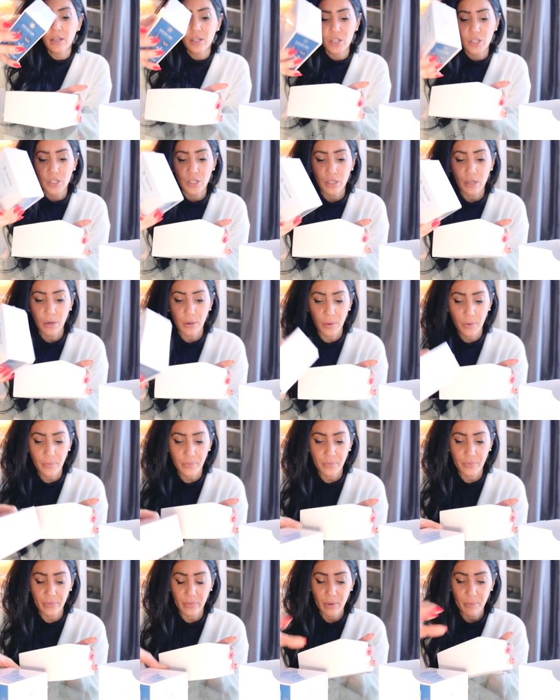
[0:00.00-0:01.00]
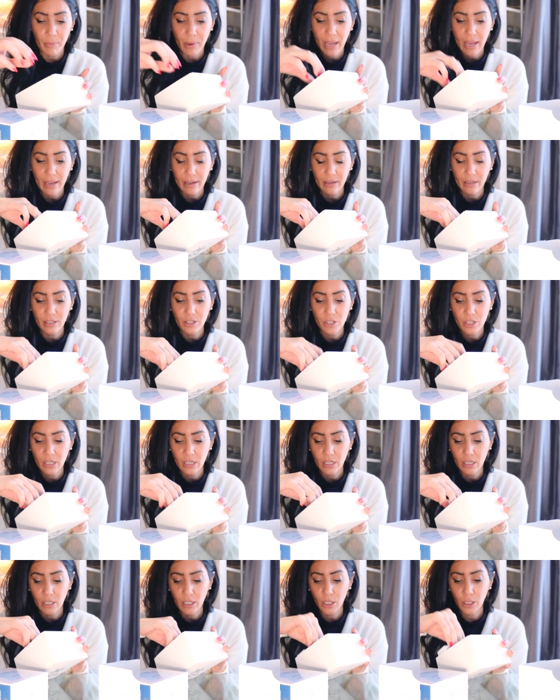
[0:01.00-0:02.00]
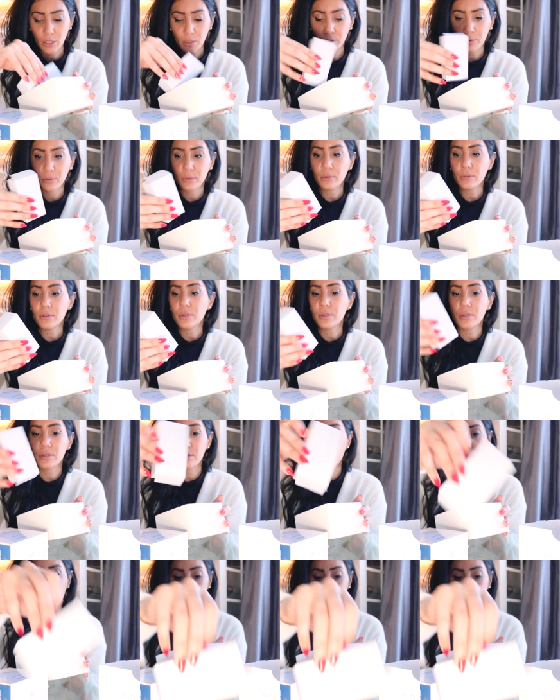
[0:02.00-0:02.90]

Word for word: So the package includes